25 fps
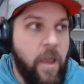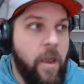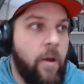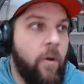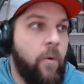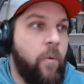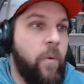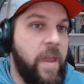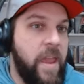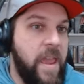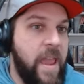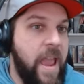
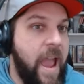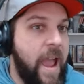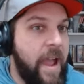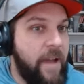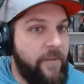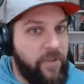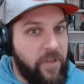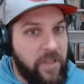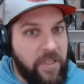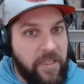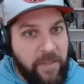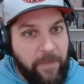We have
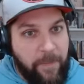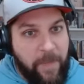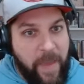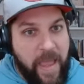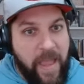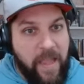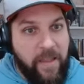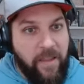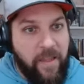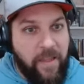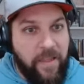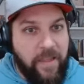to
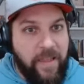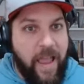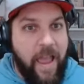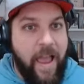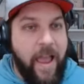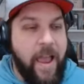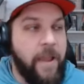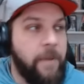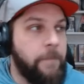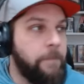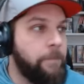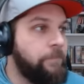spend the
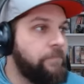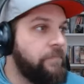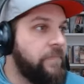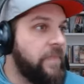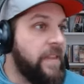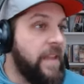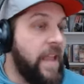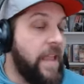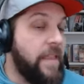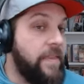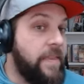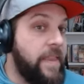time
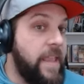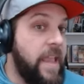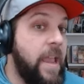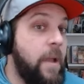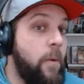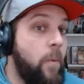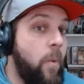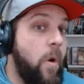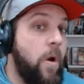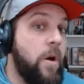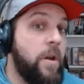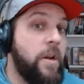that they
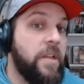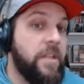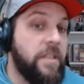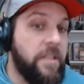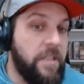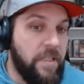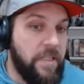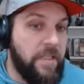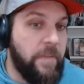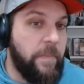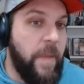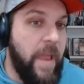want us
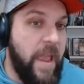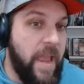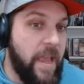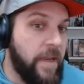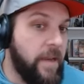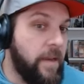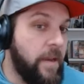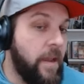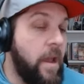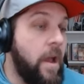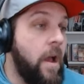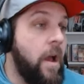to
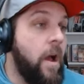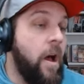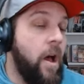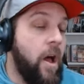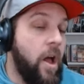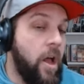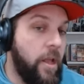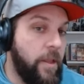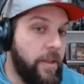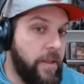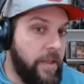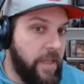spend
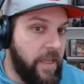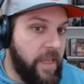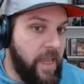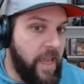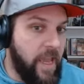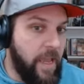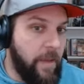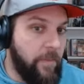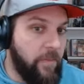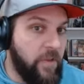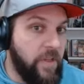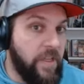on the game to